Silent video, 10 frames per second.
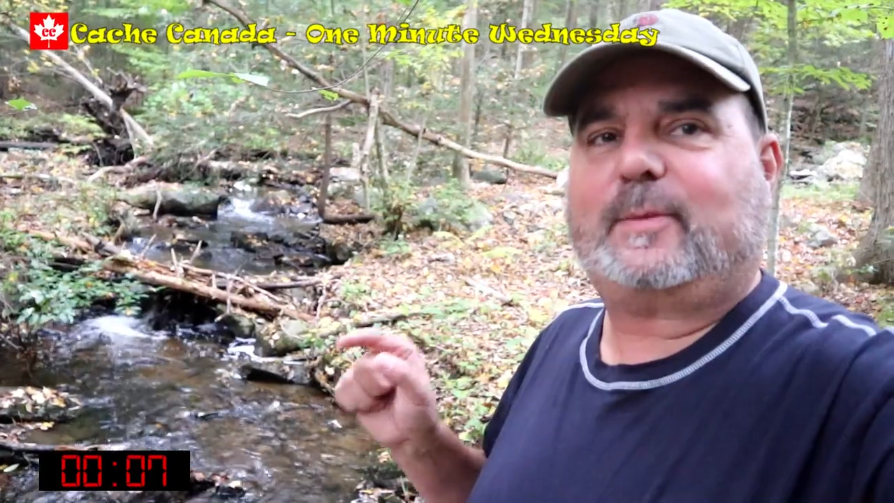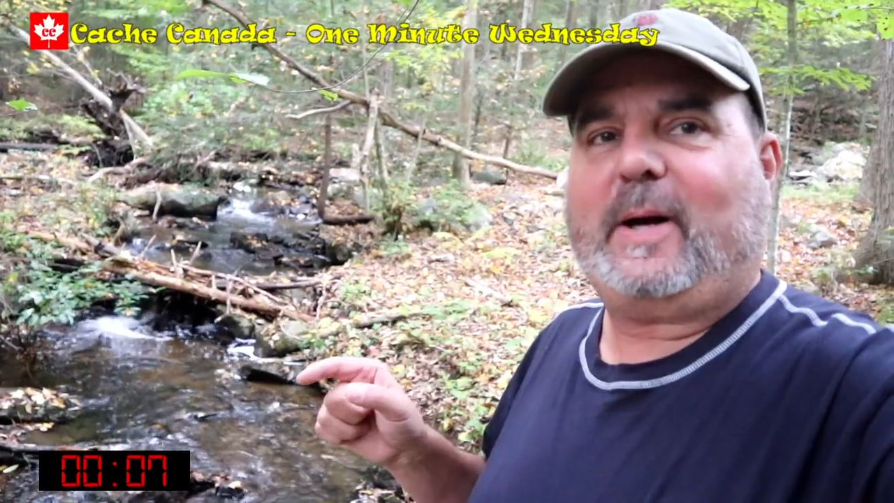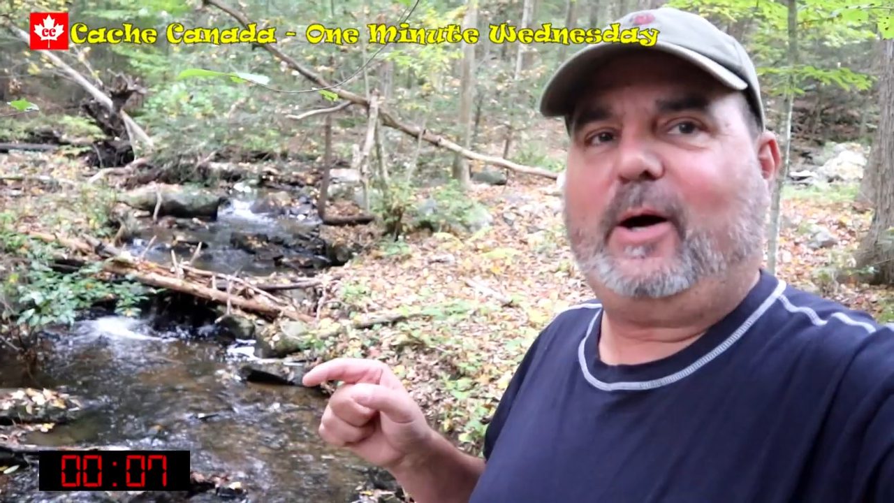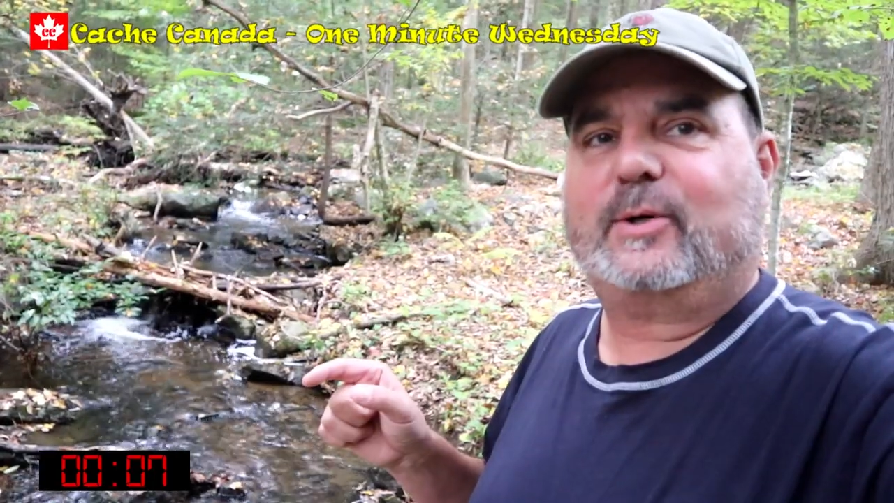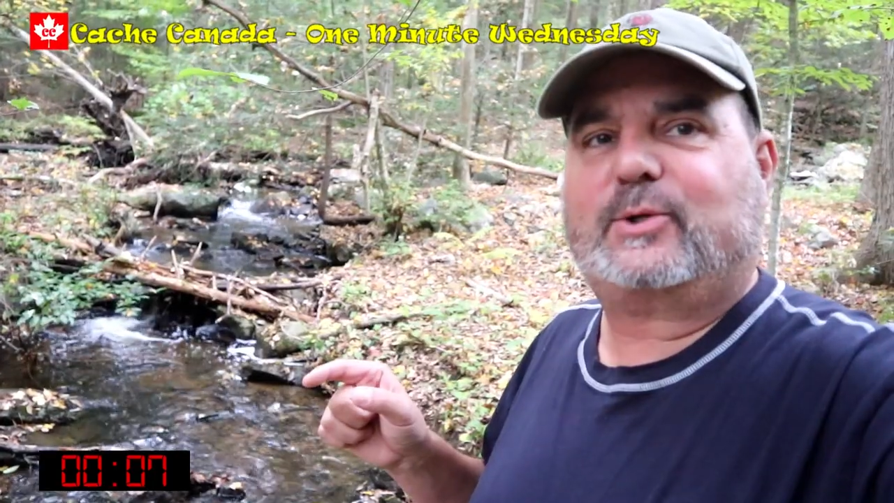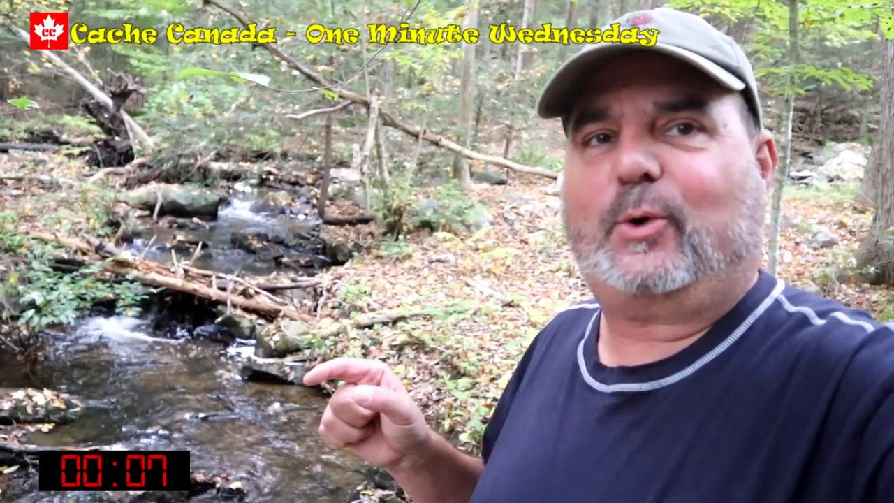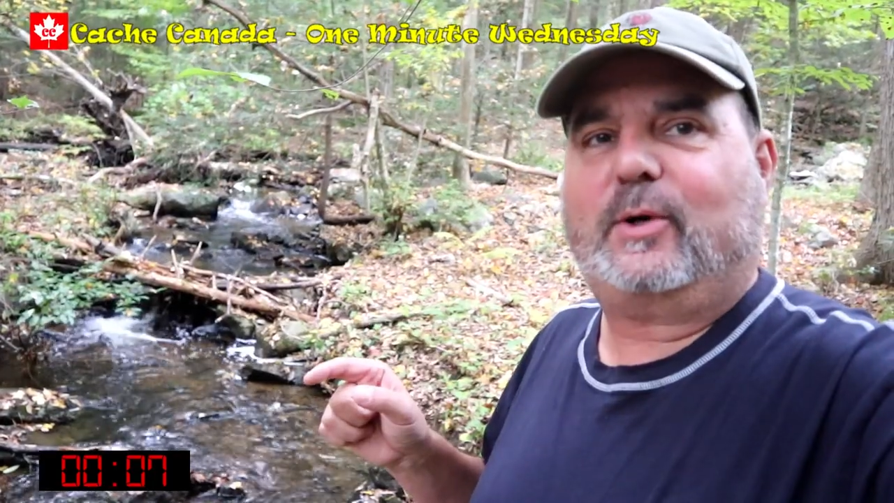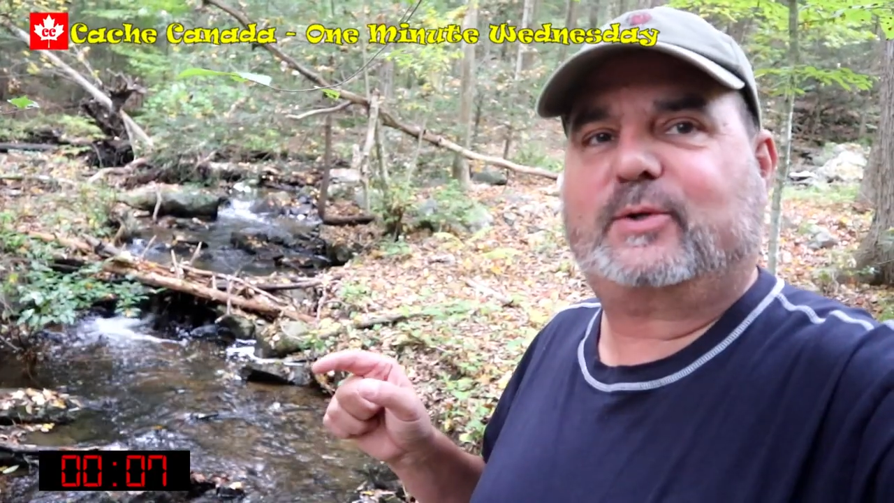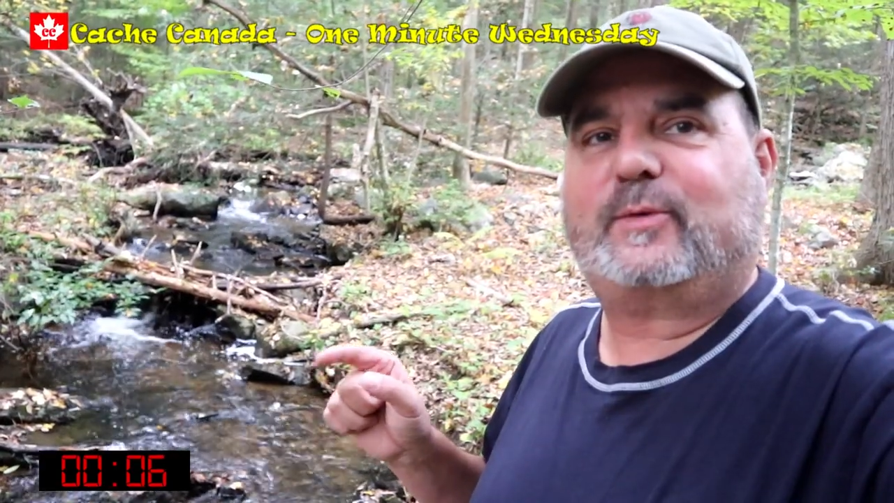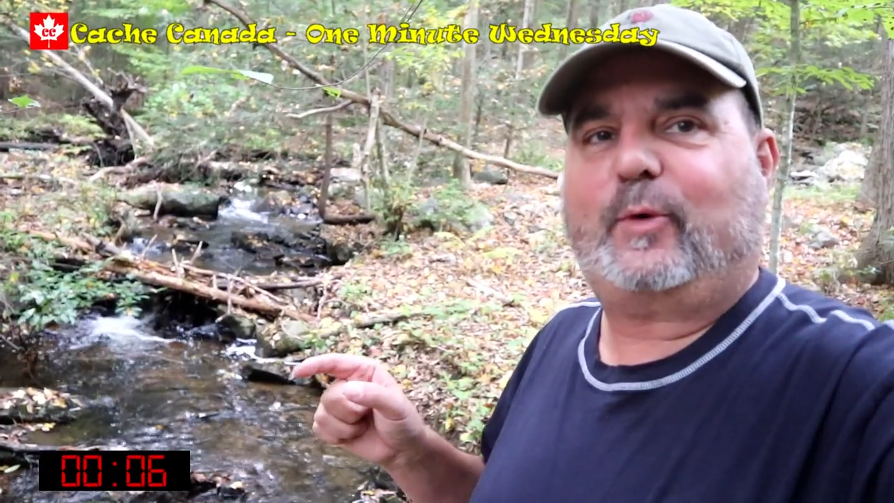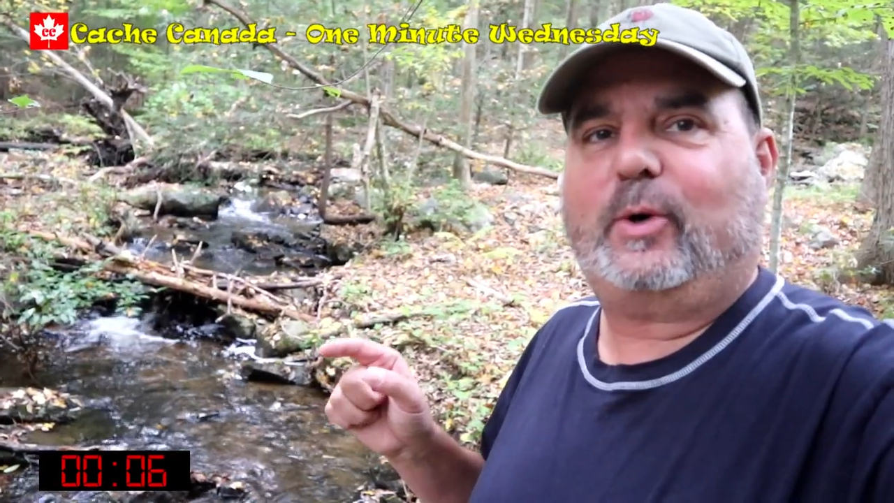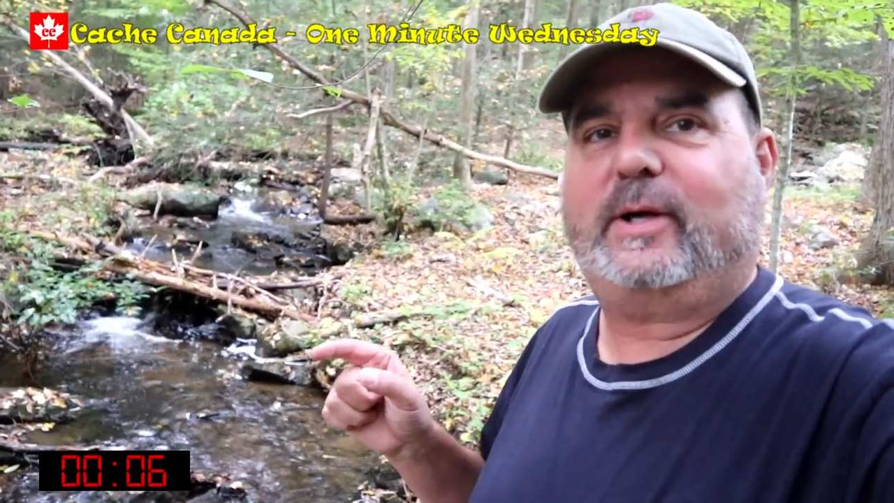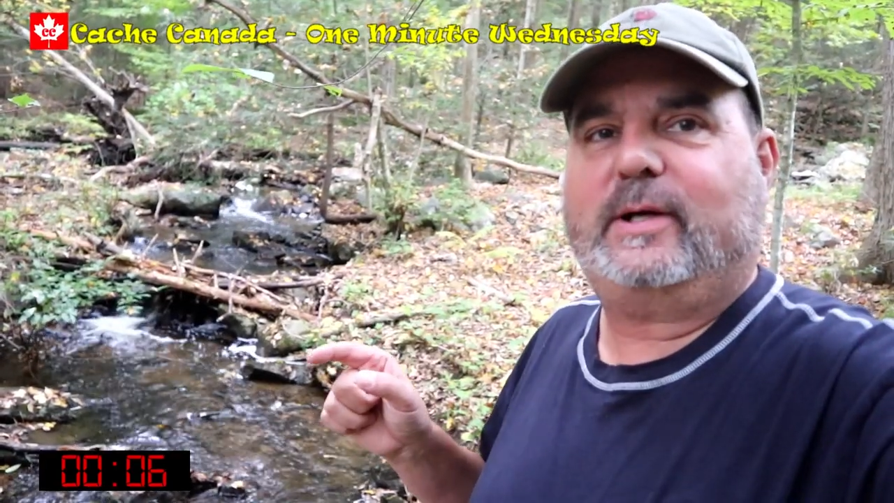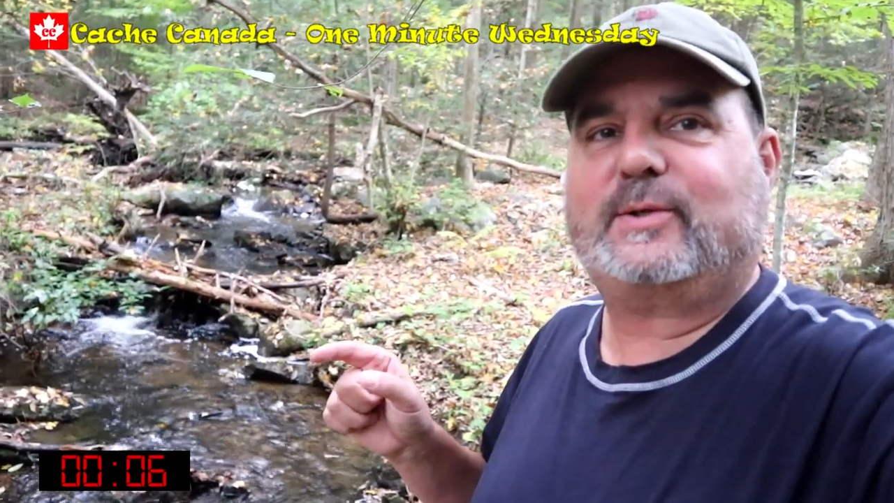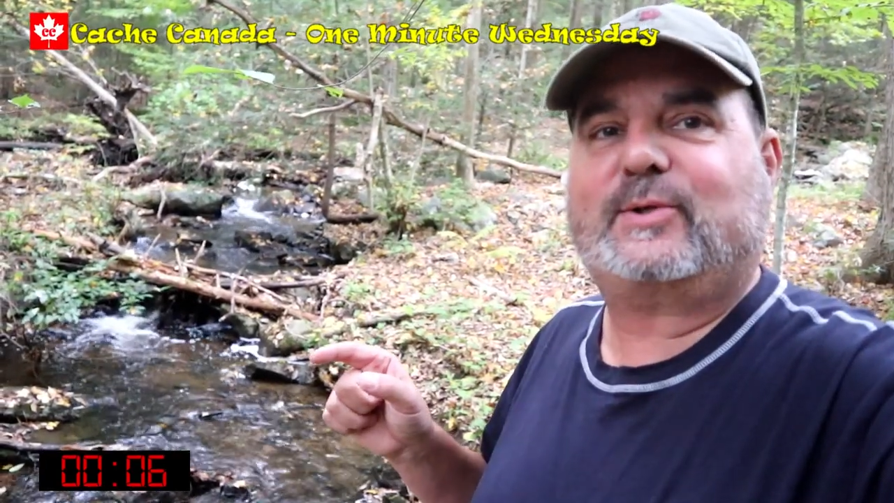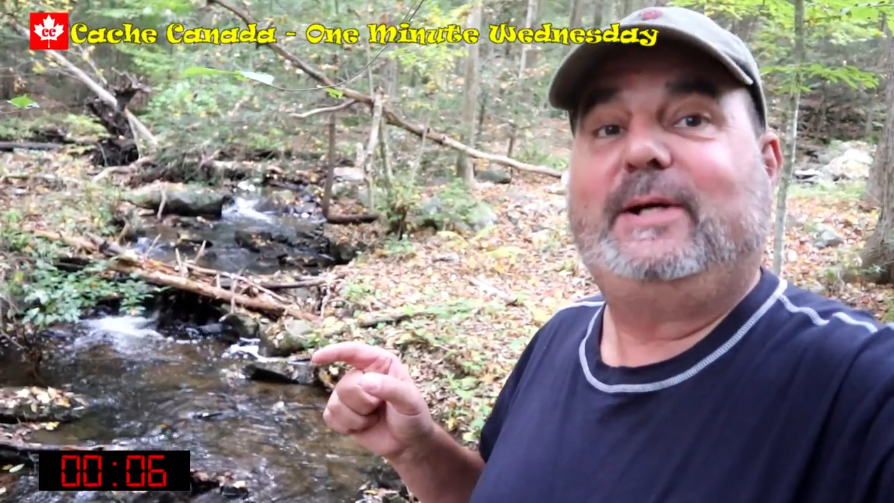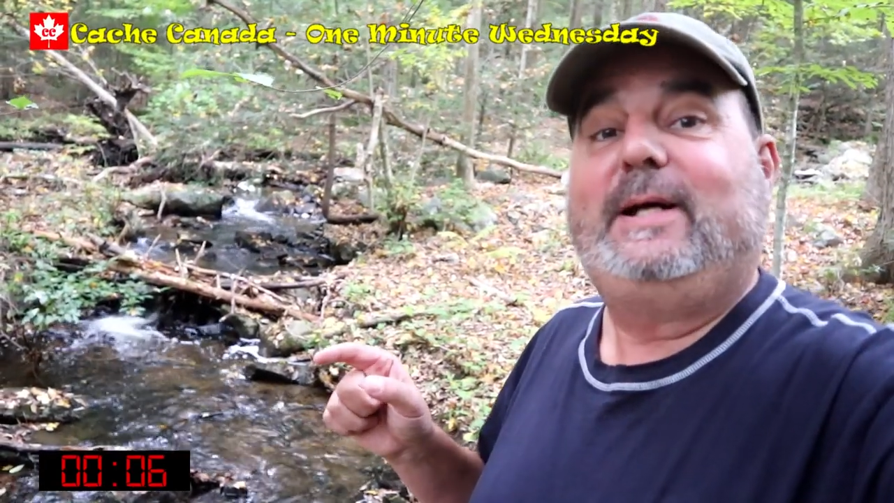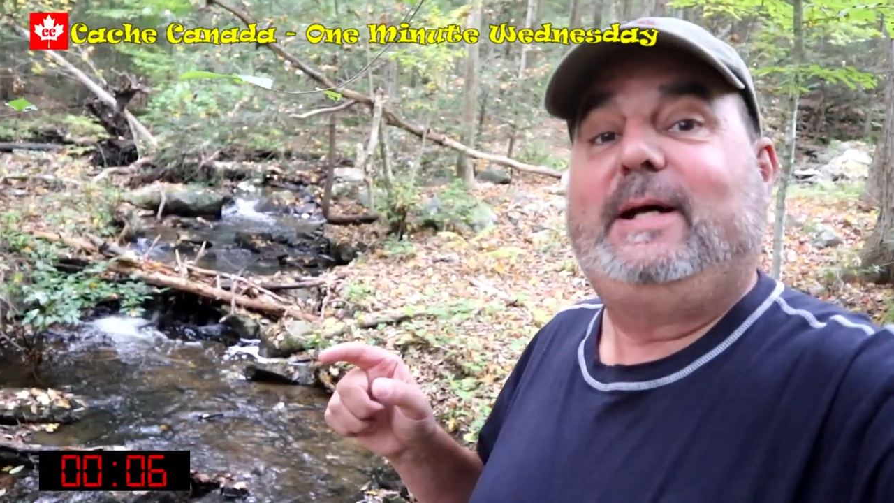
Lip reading: the power source for his